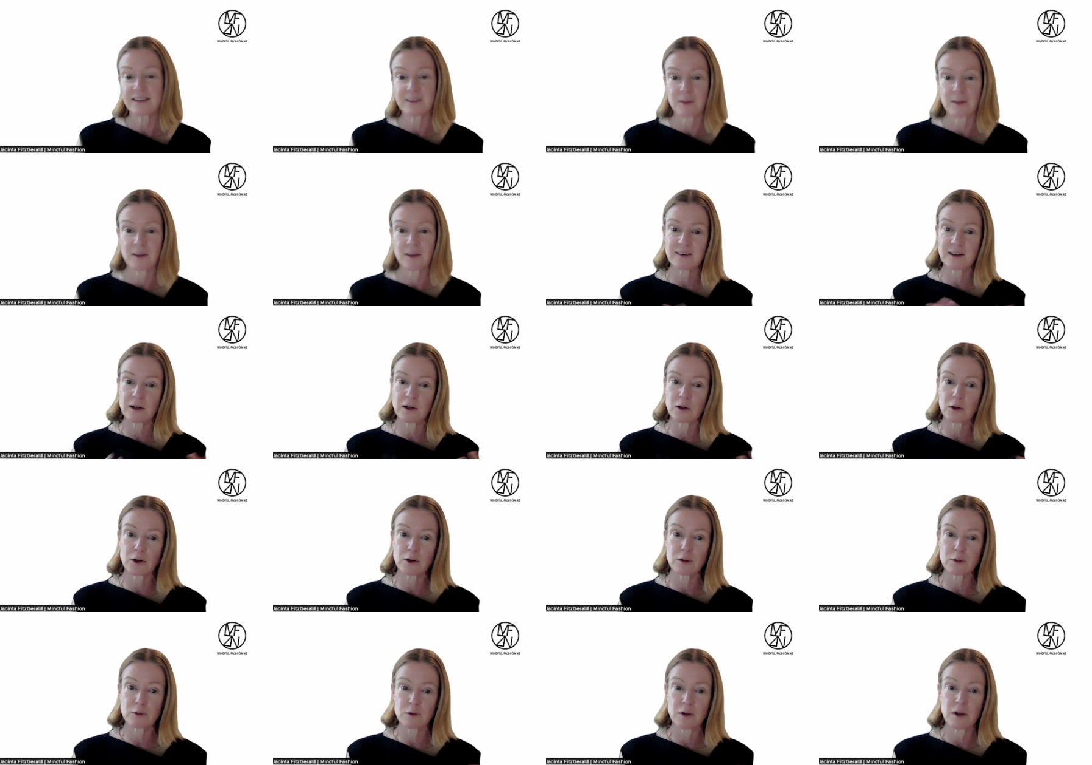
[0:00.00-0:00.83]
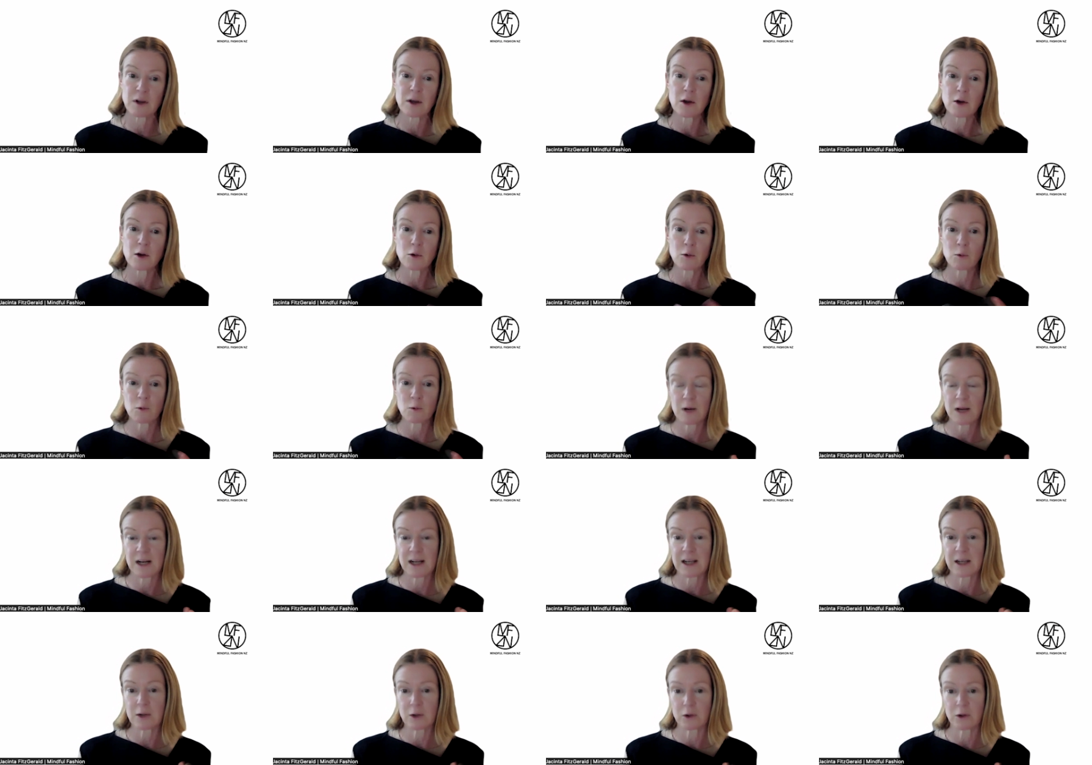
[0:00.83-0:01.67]
So there's a lot of
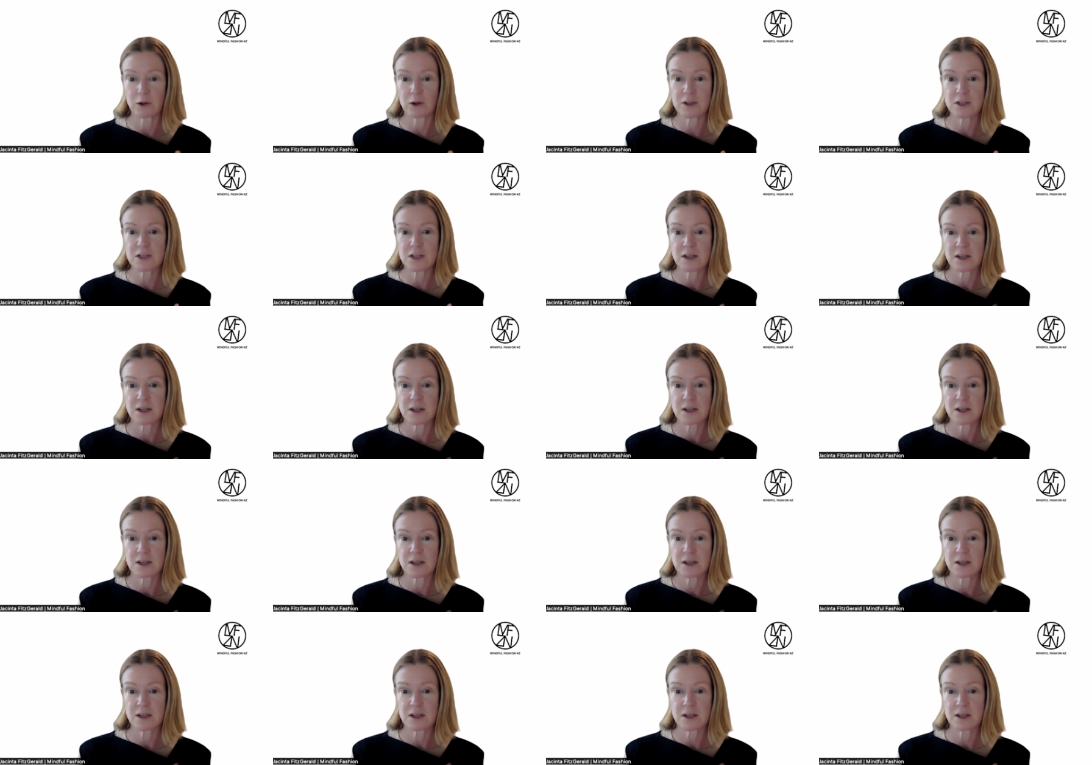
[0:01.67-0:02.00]
really good